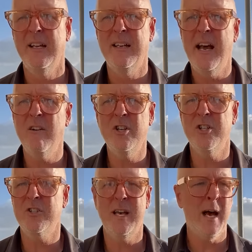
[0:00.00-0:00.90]
Now you
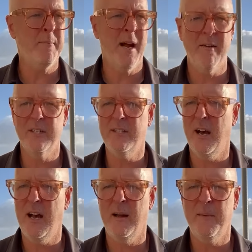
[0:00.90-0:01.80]
just tap every
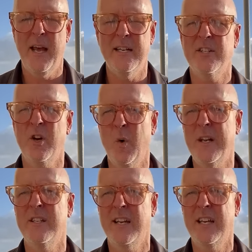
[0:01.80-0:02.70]
time and it's
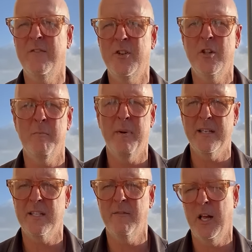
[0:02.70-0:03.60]
going to give you the
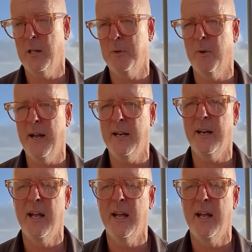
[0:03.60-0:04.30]
best available rate.